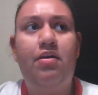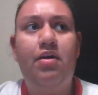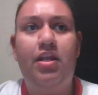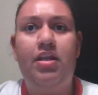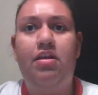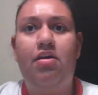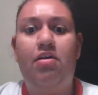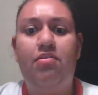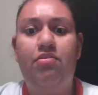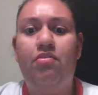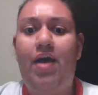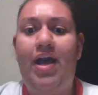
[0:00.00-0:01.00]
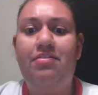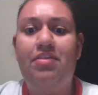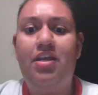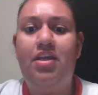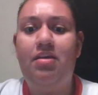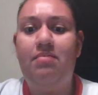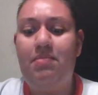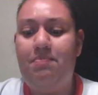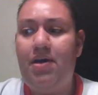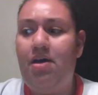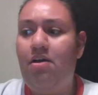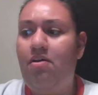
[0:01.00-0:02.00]
and then also asking them
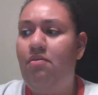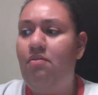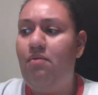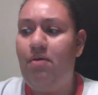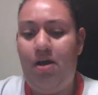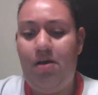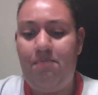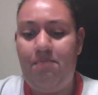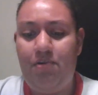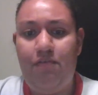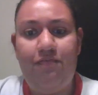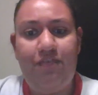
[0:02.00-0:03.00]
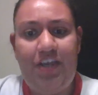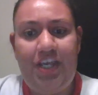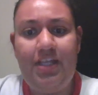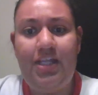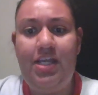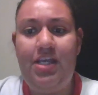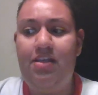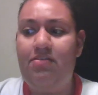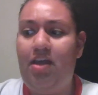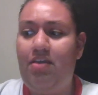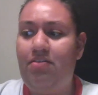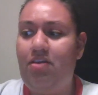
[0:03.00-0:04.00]
about their feelings,
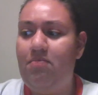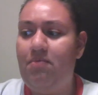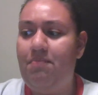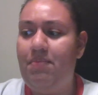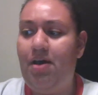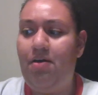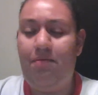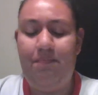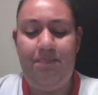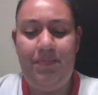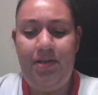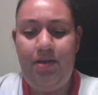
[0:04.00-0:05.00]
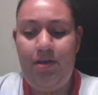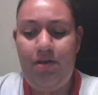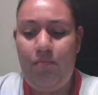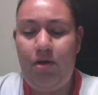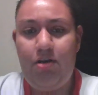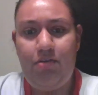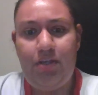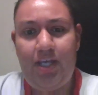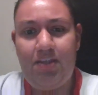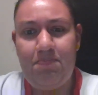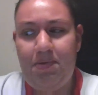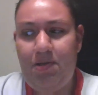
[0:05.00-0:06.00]
asking them about what are they
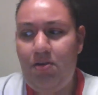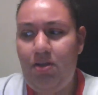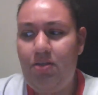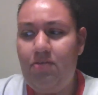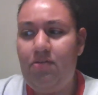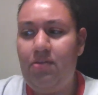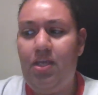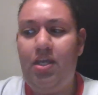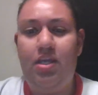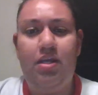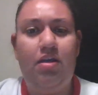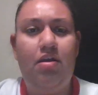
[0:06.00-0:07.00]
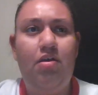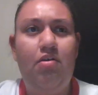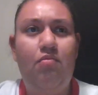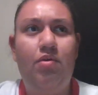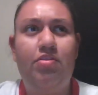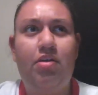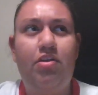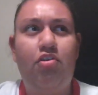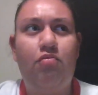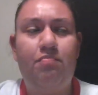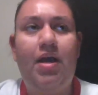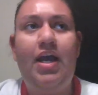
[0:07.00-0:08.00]
experiencing, what's on
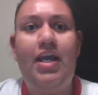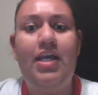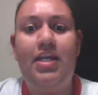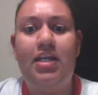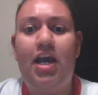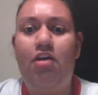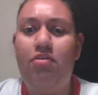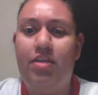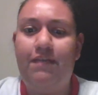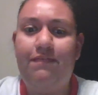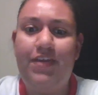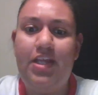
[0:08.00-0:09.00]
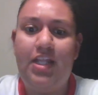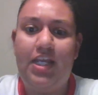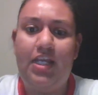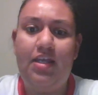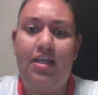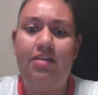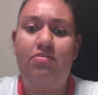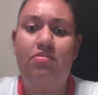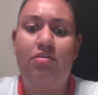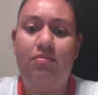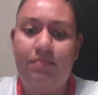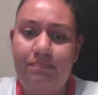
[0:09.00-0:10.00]
their mind, how are they feeling. And
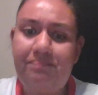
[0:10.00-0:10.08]
so